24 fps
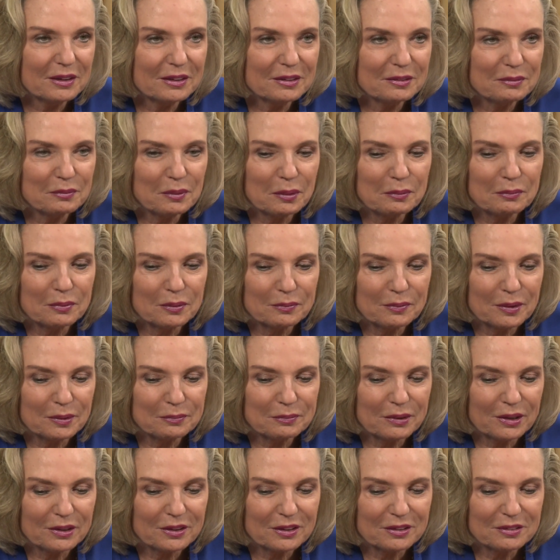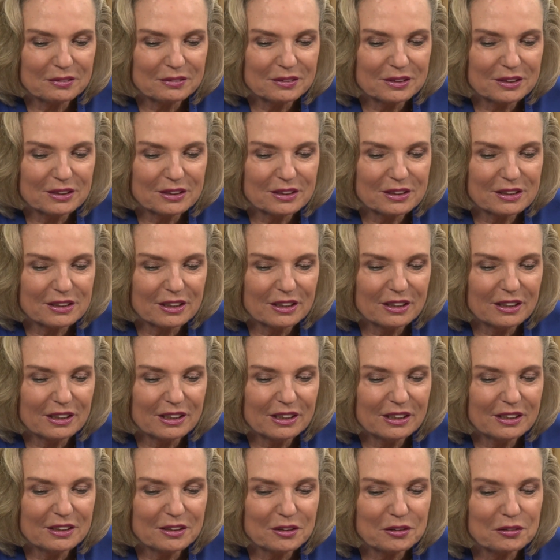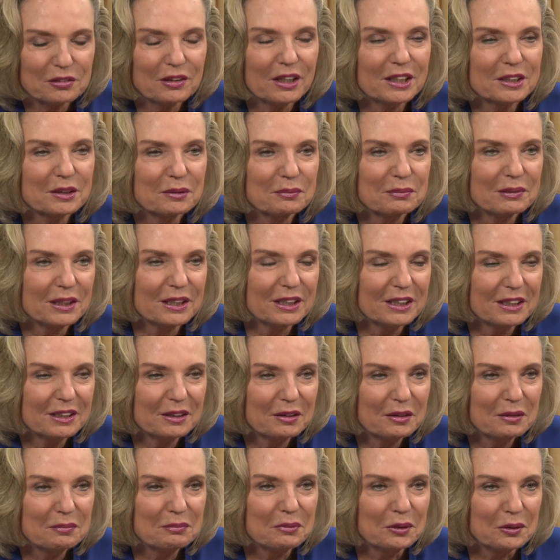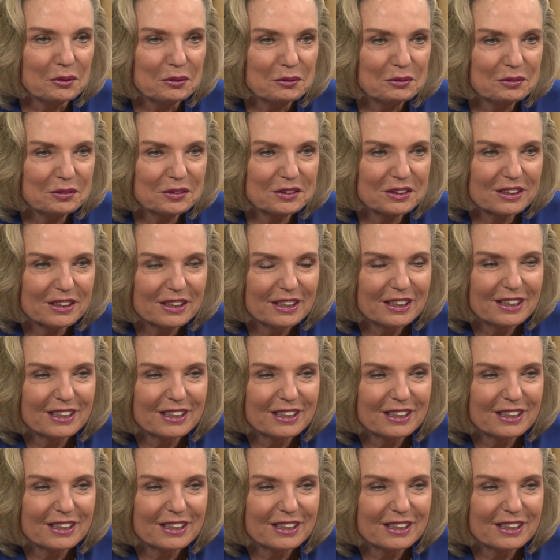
I remember my mother was incredibly moved.